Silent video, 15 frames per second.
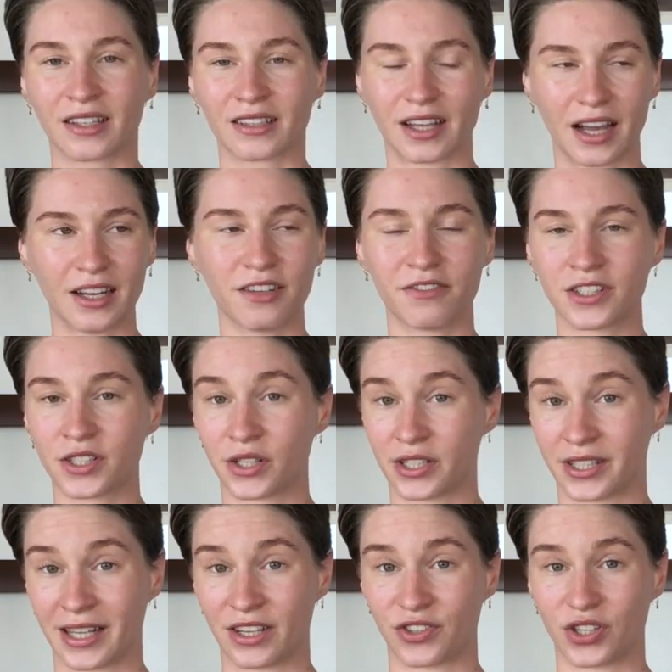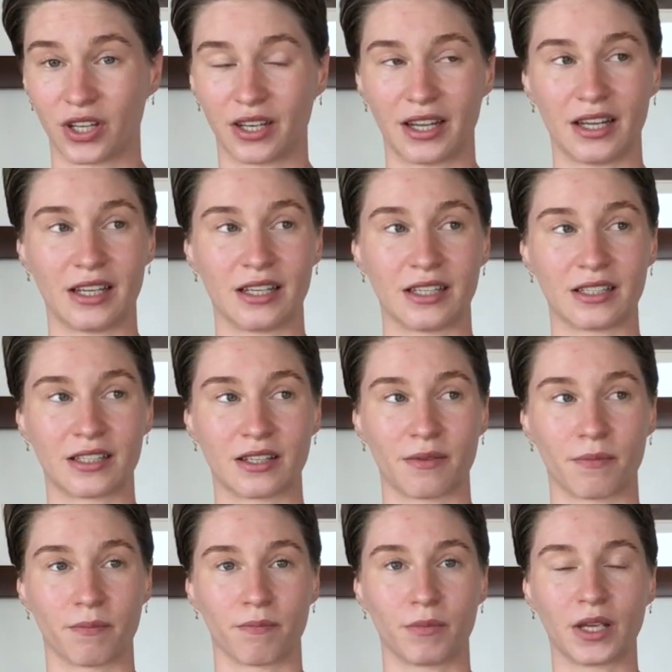Guided visualization is
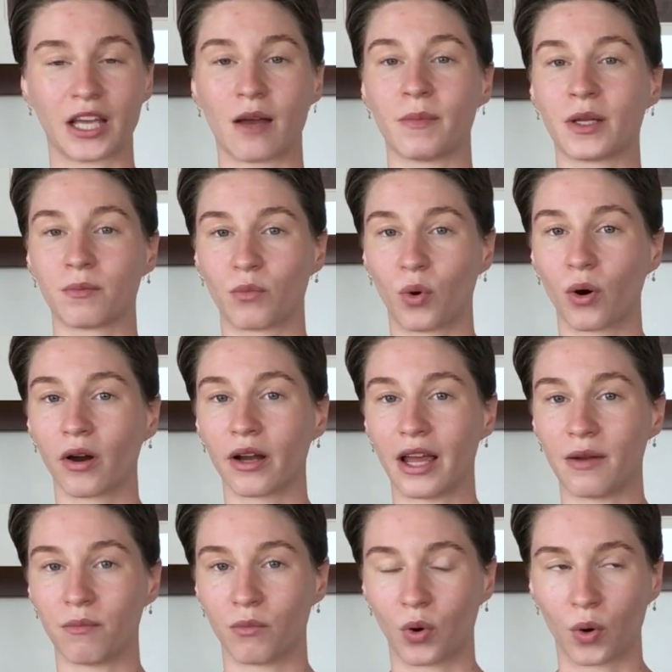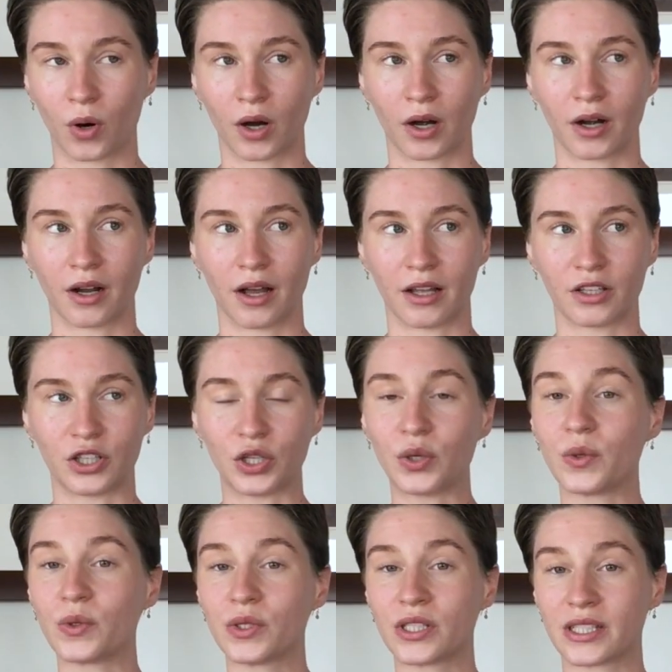becoming more and more
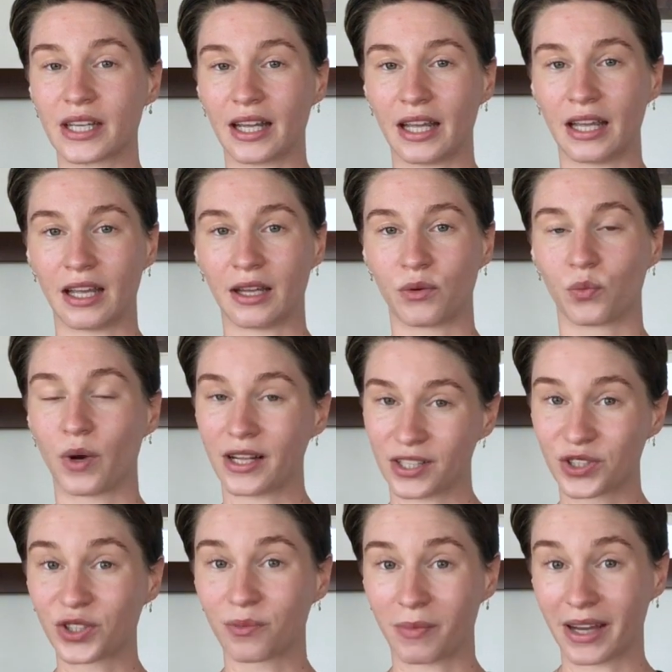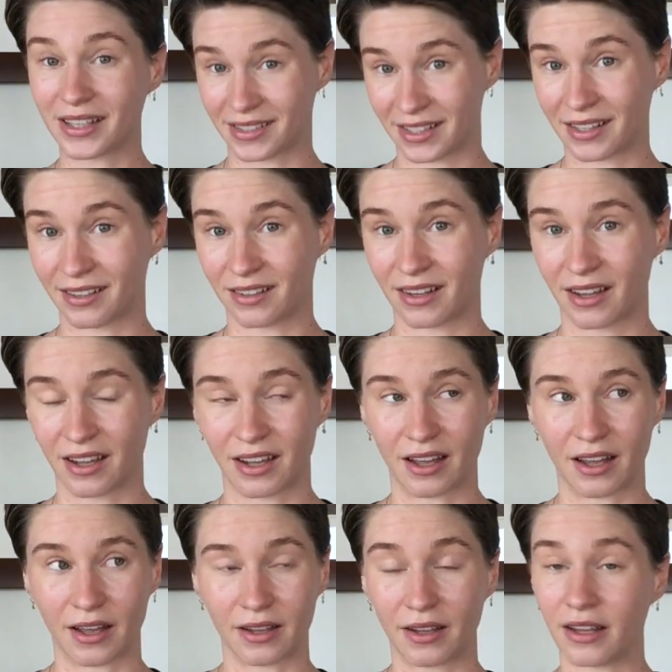used in Western medicine
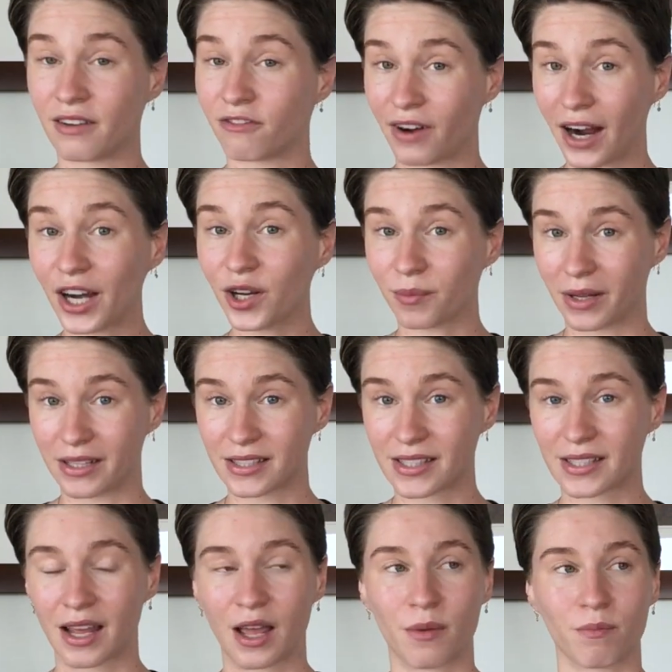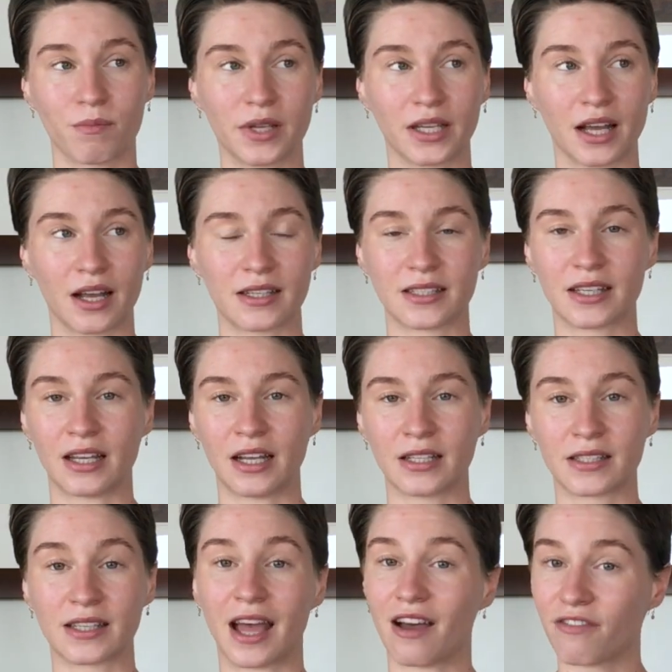uh, environments because
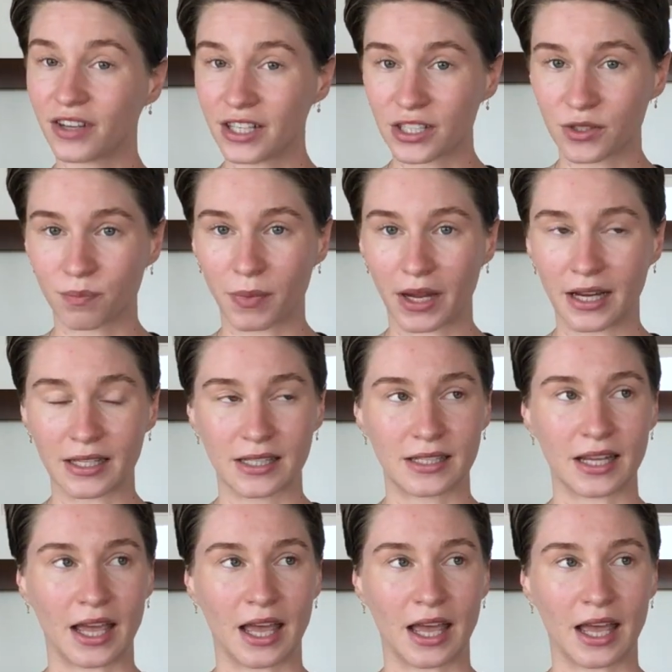it's evidence based